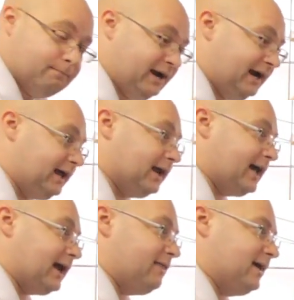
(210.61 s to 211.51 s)
meaning
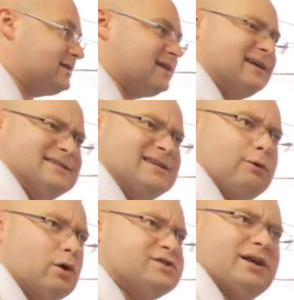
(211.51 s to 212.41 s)
like, I think it's like
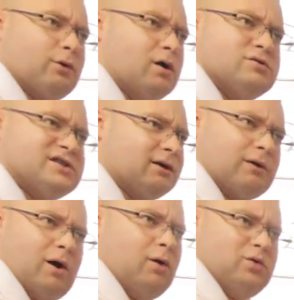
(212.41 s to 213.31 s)

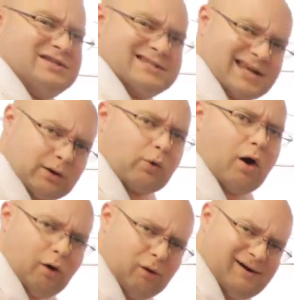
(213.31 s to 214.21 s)

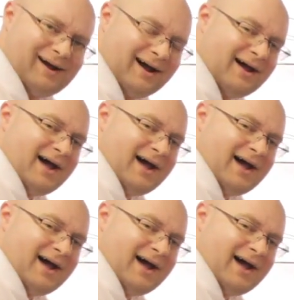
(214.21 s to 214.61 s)
0.0000,